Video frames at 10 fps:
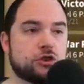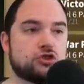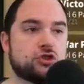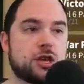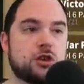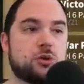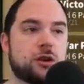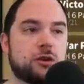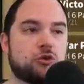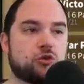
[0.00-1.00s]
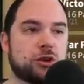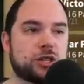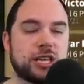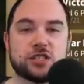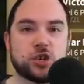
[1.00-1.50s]
so that you can
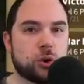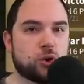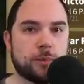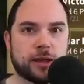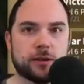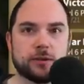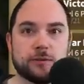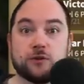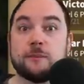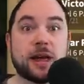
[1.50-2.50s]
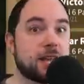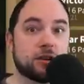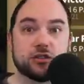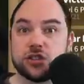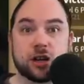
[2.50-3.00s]
release new equipment for many
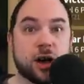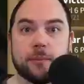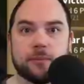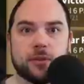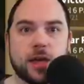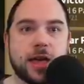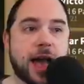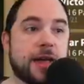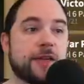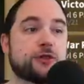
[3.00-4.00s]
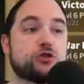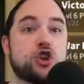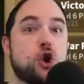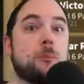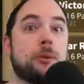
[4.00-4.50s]
years to come and that there's
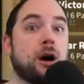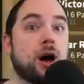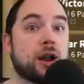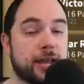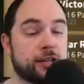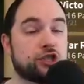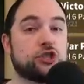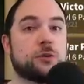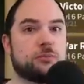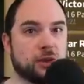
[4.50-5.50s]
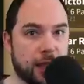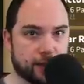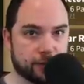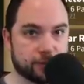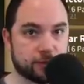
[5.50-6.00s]
no punish to
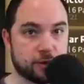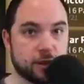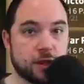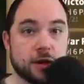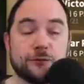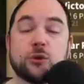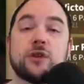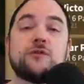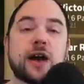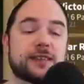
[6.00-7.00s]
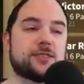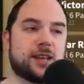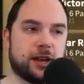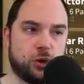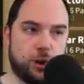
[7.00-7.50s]
players for
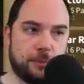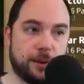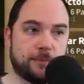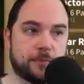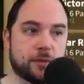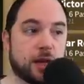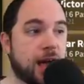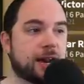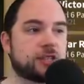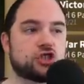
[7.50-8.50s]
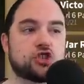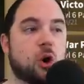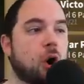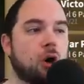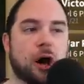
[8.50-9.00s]
investing in equipment and it's
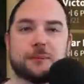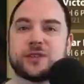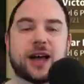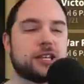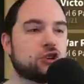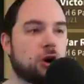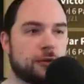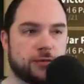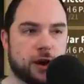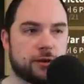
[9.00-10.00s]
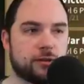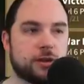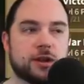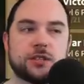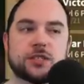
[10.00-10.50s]
all upside it's all fun
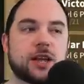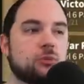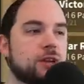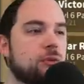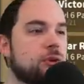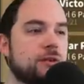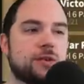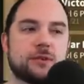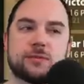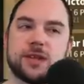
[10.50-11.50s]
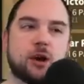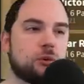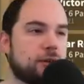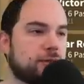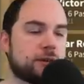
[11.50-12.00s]
just get get rid of the get
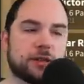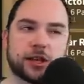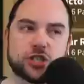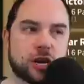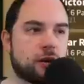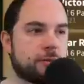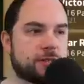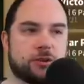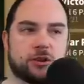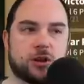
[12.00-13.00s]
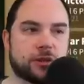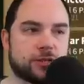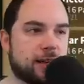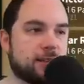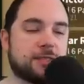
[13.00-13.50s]
rid of the legendary material
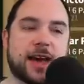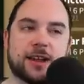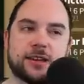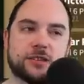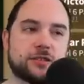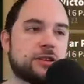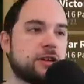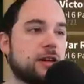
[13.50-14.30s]
loss i think that is